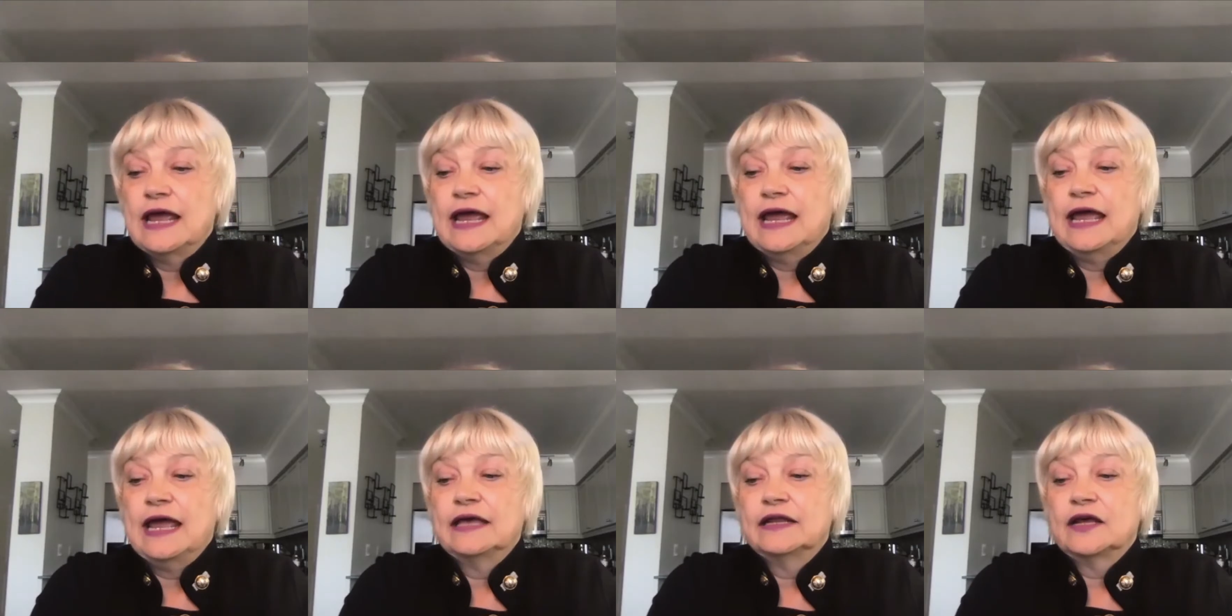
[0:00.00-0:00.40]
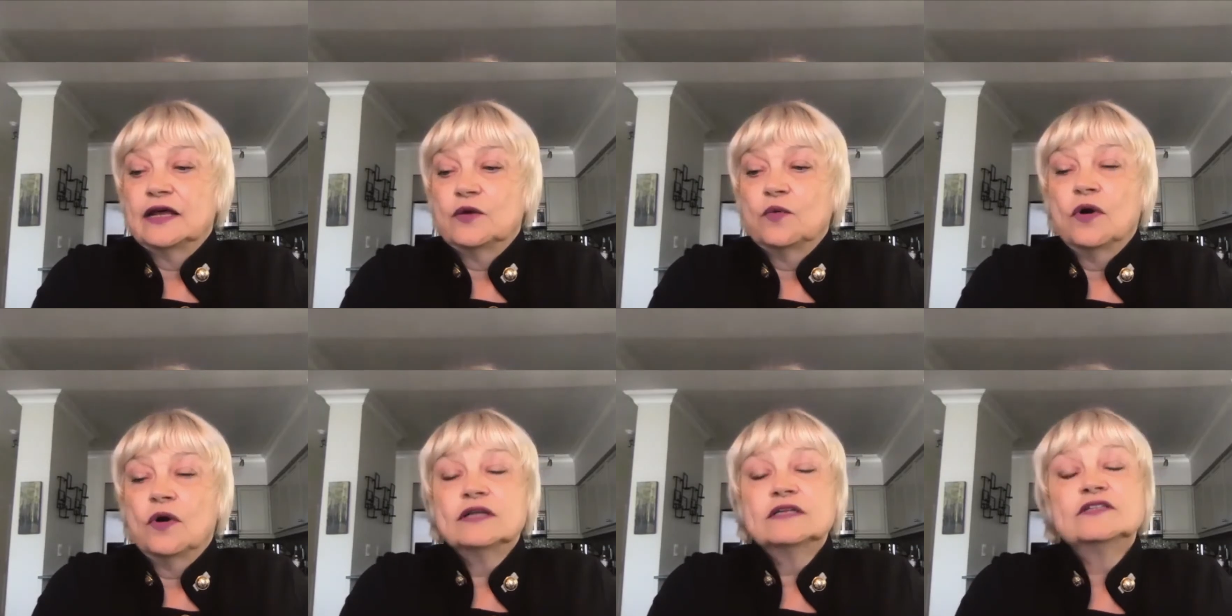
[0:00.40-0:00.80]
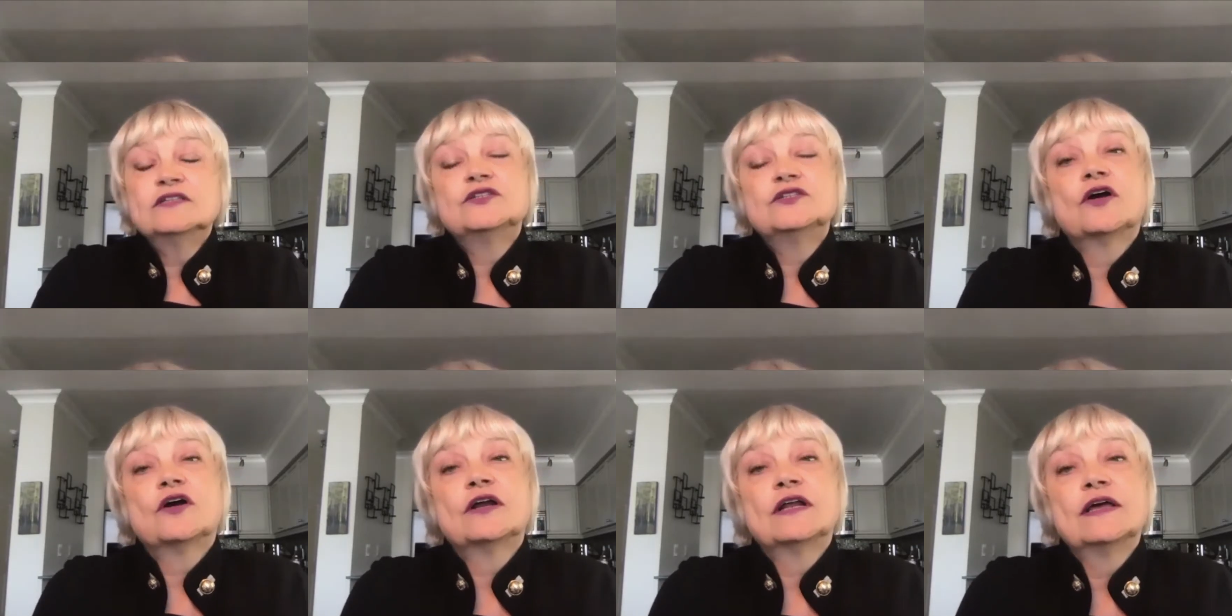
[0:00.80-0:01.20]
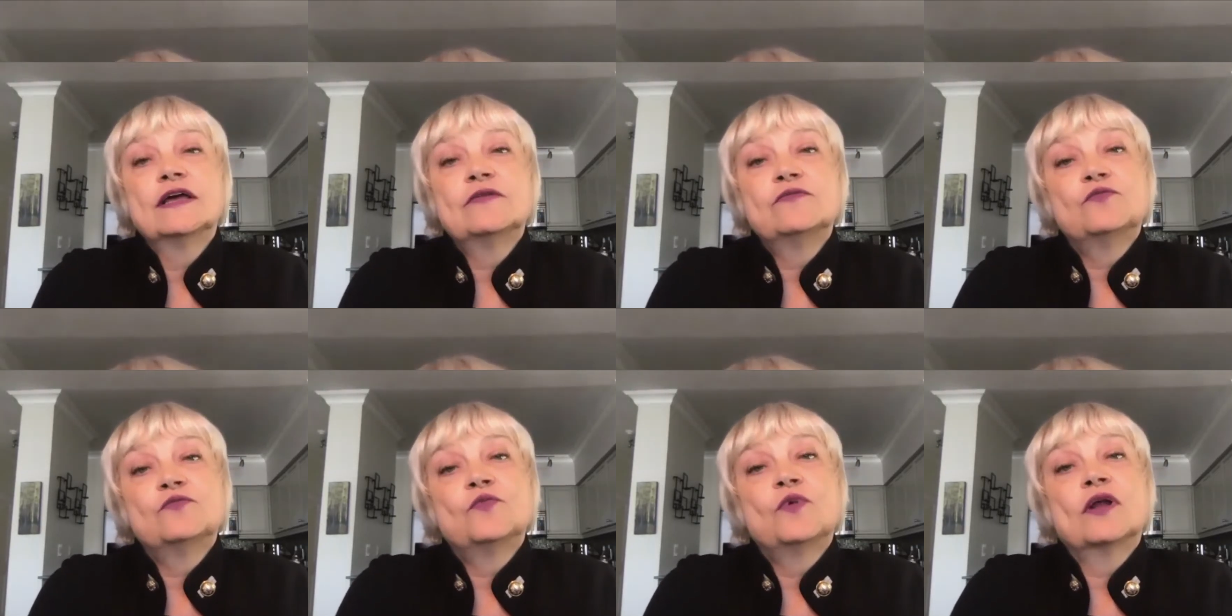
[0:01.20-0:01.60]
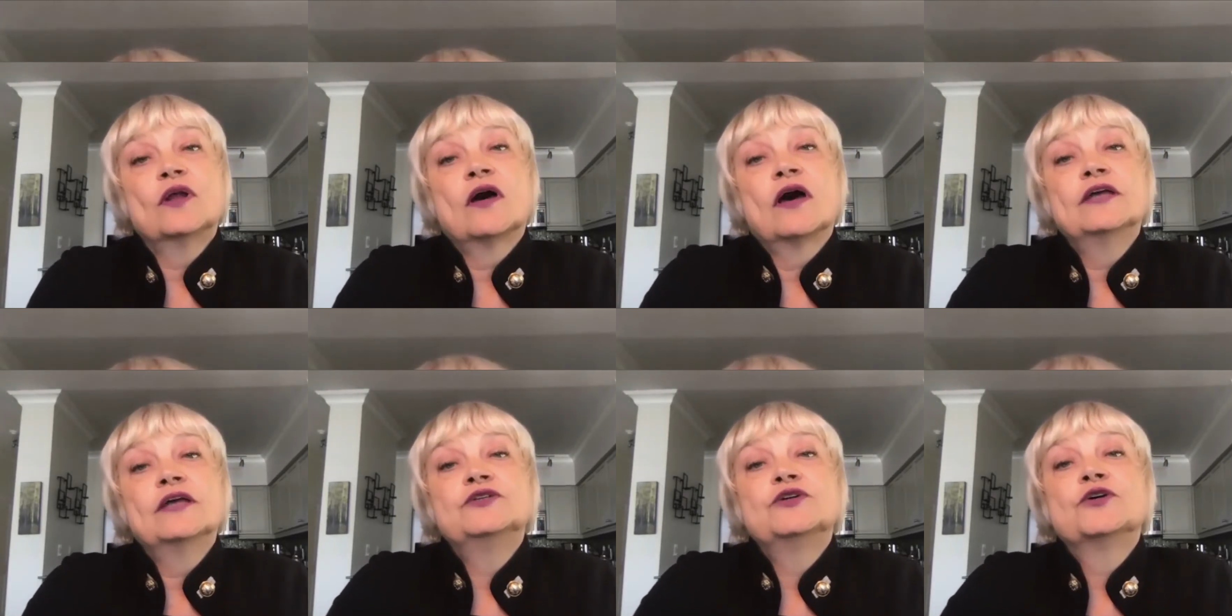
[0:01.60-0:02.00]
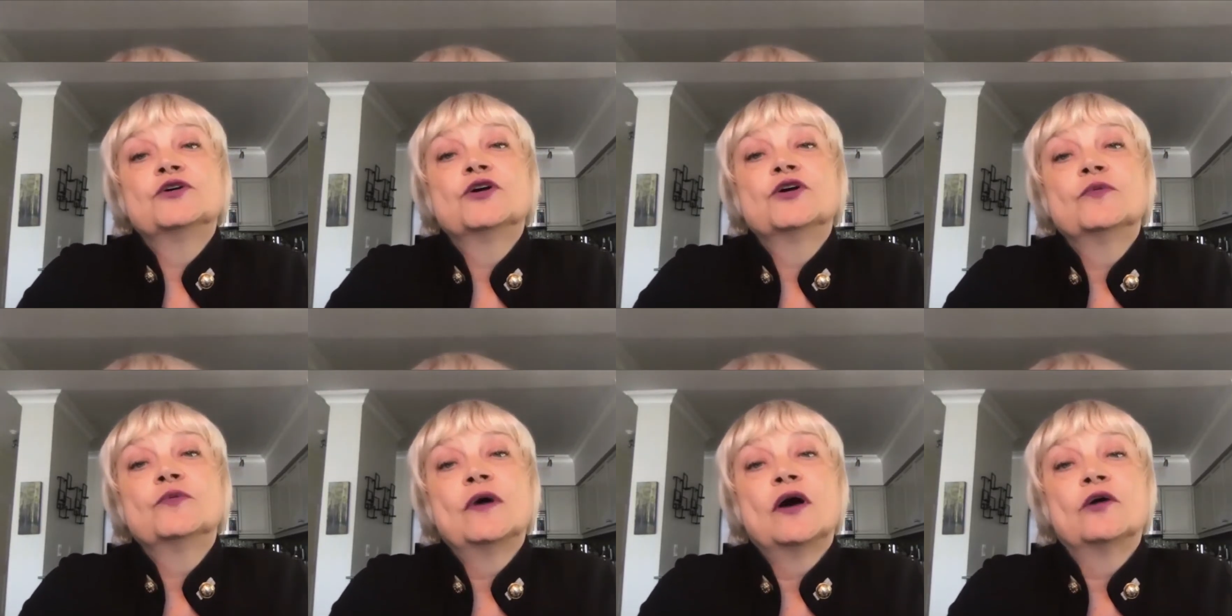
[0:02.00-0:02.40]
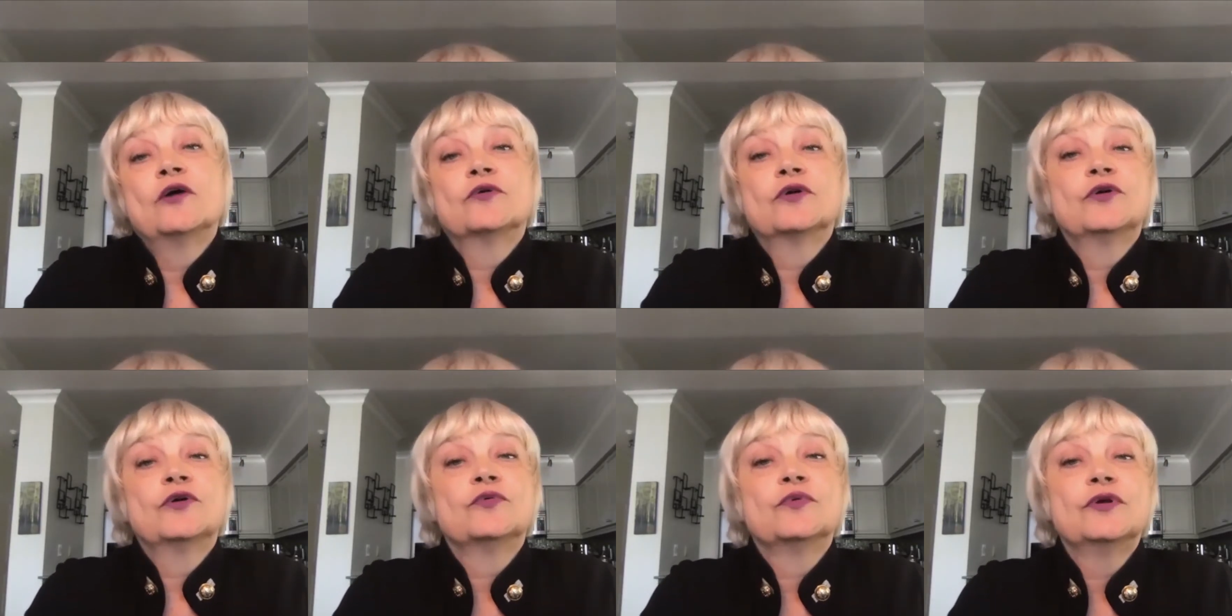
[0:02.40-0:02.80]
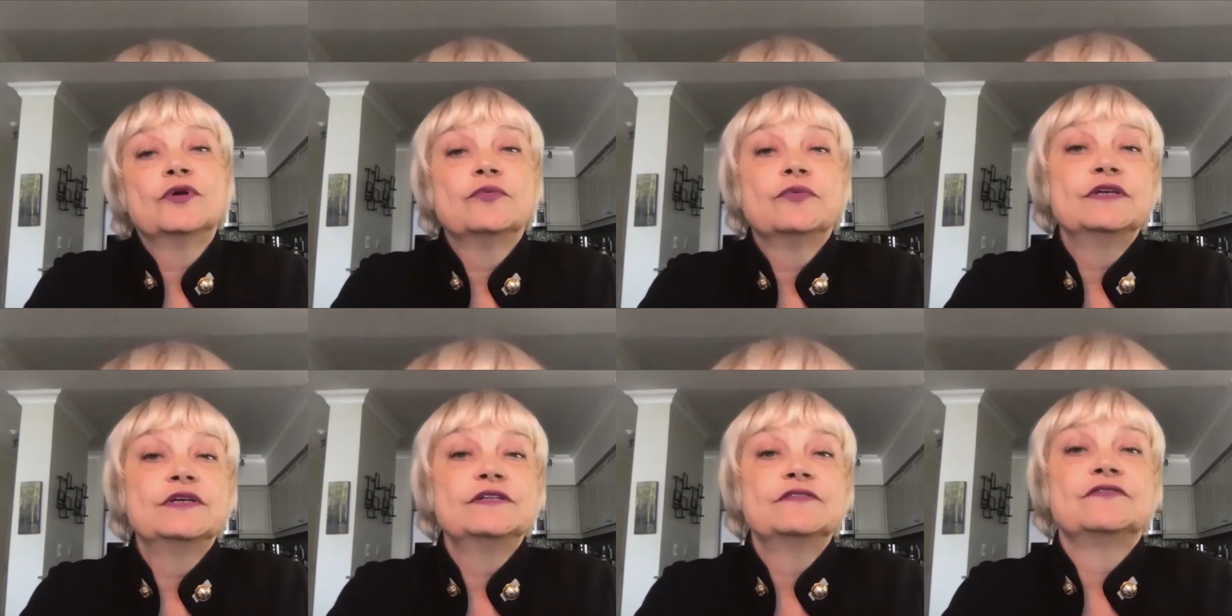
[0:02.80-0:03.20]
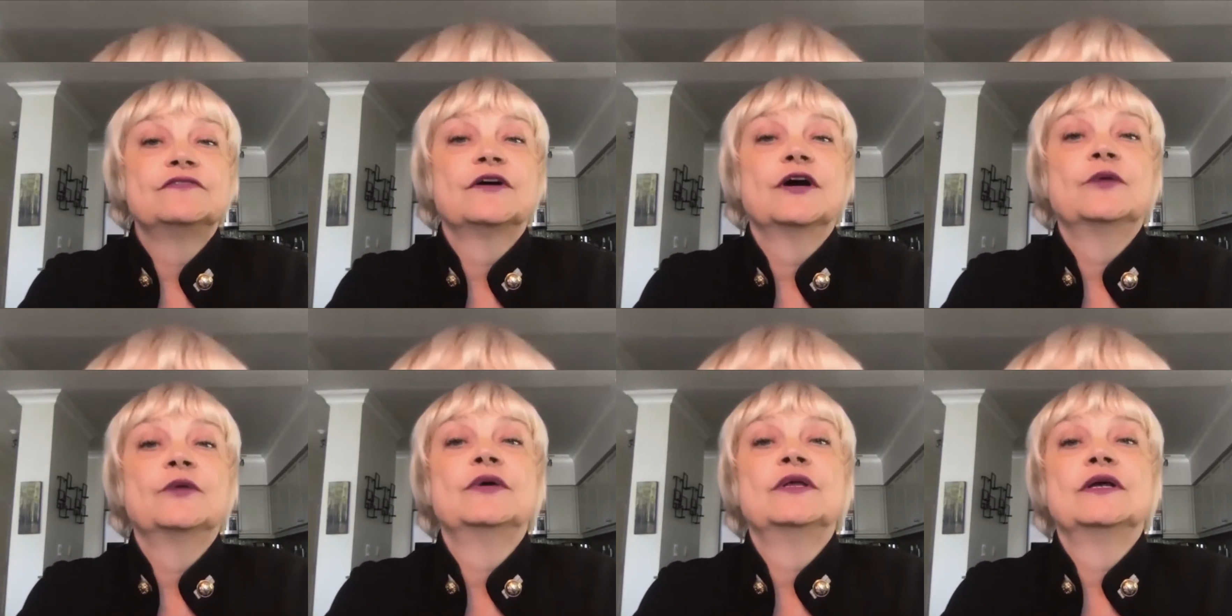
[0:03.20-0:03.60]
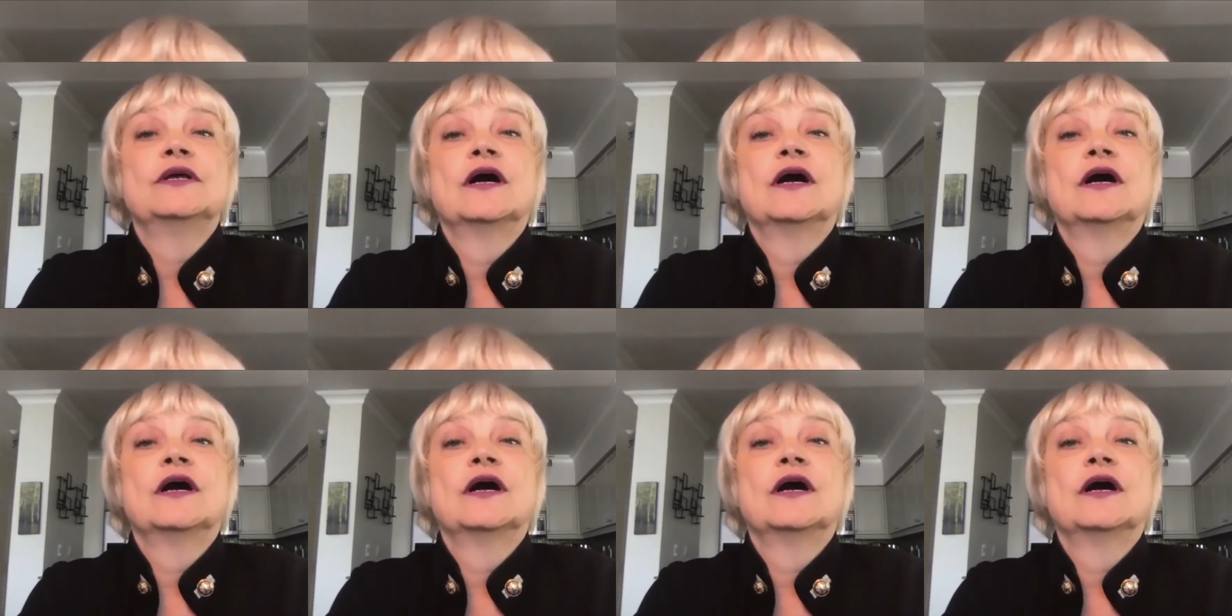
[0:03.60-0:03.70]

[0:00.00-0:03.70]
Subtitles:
and I want to start what I term our career redefinement.